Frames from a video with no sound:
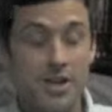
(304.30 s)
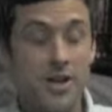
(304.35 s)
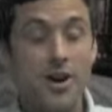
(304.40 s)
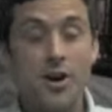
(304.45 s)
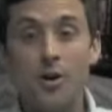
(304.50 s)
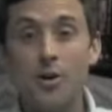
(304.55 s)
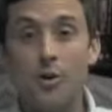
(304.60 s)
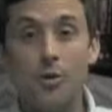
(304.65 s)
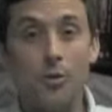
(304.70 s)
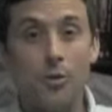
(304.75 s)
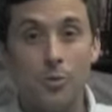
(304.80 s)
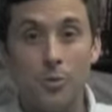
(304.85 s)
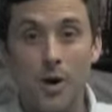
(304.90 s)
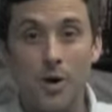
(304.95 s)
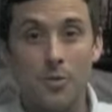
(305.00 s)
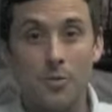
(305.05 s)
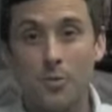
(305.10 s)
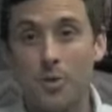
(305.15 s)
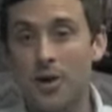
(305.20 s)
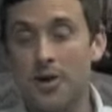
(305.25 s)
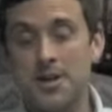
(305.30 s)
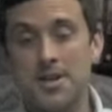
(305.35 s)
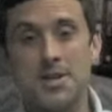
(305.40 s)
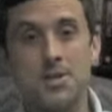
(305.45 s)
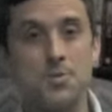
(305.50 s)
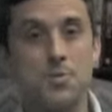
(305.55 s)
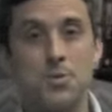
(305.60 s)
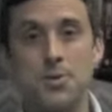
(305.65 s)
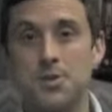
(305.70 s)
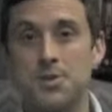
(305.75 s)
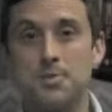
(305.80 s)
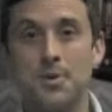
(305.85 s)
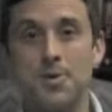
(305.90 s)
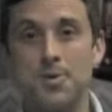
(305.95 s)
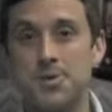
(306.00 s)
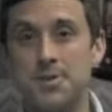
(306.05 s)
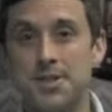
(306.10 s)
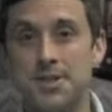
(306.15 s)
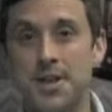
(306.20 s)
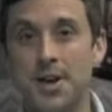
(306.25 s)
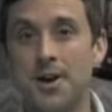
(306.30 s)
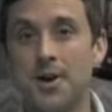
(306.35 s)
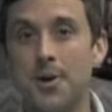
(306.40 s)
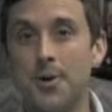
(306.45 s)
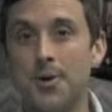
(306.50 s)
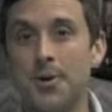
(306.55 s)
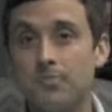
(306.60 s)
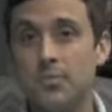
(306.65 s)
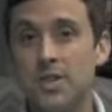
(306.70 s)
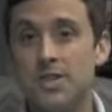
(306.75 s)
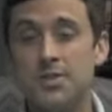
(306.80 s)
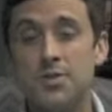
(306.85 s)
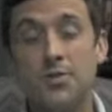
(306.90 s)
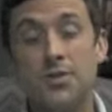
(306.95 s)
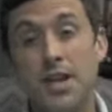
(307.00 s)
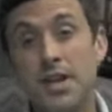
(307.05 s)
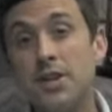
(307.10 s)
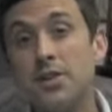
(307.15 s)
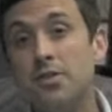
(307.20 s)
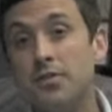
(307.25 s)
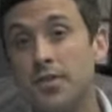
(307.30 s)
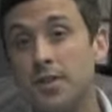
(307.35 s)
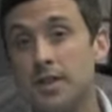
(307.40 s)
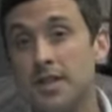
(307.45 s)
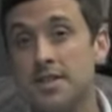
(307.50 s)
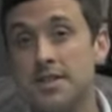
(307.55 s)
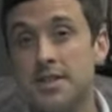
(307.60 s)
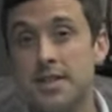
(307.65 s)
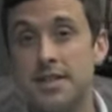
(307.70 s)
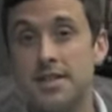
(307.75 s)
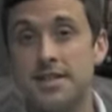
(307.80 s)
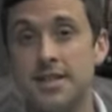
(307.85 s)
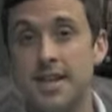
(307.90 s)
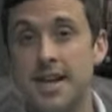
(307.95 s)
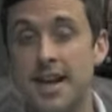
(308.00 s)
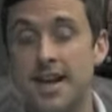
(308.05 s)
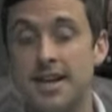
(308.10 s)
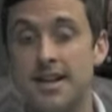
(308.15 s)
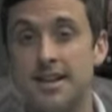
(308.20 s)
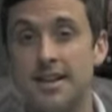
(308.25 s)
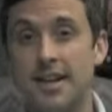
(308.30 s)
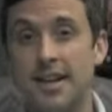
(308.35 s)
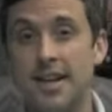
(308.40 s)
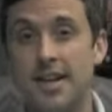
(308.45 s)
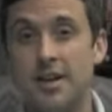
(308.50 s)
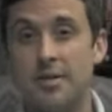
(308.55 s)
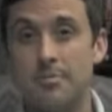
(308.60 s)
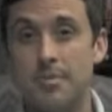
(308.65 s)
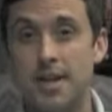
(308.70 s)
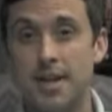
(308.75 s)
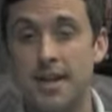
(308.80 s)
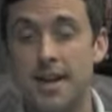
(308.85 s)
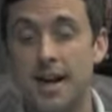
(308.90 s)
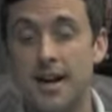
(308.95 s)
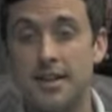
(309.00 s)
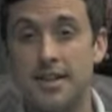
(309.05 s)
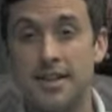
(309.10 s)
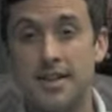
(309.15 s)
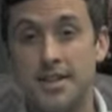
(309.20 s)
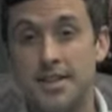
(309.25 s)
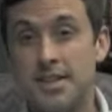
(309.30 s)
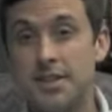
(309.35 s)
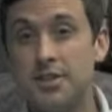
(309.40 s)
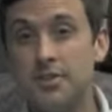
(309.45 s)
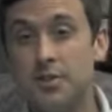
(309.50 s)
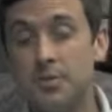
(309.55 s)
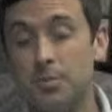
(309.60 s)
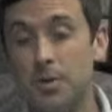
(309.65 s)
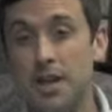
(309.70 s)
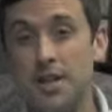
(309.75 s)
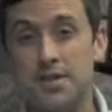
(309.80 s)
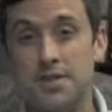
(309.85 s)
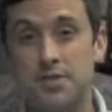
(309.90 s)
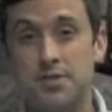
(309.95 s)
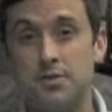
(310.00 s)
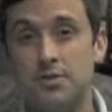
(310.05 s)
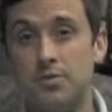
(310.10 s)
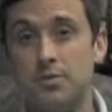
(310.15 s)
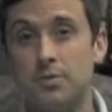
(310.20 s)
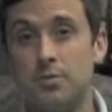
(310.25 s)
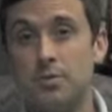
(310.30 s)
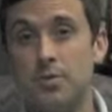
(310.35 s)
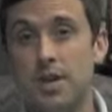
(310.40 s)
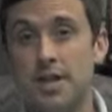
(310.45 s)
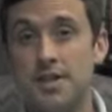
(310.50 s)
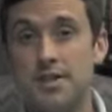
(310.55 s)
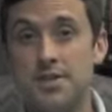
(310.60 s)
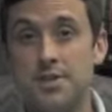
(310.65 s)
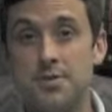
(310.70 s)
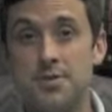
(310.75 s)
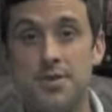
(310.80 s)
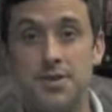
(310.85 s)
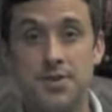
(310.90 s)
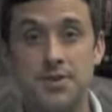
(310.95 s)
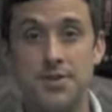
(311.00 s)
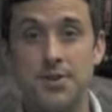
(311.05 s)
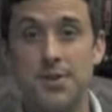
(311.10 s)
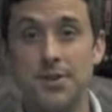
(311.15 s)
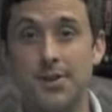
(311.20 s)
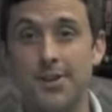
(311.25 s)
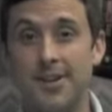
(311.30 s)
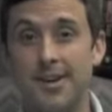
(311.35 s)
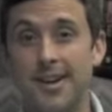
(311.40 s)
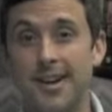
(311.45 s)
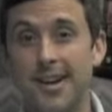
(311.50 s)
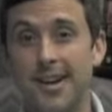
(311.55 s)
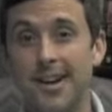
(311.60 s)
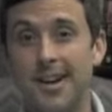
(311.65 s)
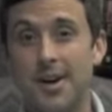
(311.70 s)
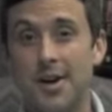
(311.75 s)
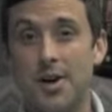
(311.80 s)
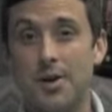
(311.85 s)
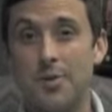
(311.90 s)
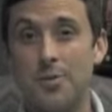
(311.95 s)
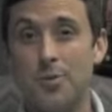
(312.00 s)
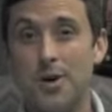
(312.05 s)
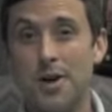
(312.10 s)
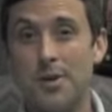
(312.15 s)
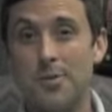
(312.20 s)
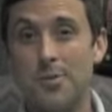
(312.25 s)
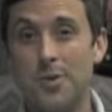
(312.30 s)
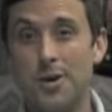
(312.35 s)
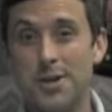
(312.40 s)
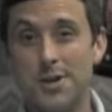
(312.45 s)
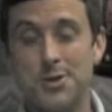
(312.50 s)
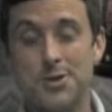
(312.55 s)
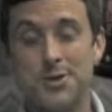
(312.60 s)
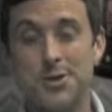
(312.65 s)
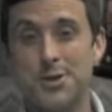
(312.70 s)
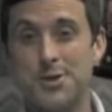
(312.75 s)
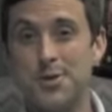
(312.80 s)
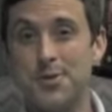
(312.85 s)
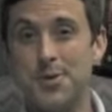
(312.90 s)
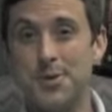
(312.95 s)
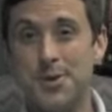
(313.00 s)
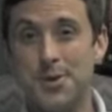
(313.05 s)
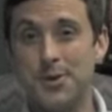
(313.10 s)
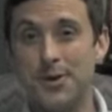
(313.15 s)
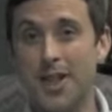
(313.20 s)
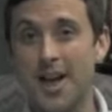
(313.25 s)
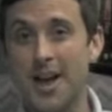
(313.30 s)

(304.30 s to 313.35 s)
know where it is we're supposed to go. So thank you for listening today, and may God continue to bless you as you discern what you should do with your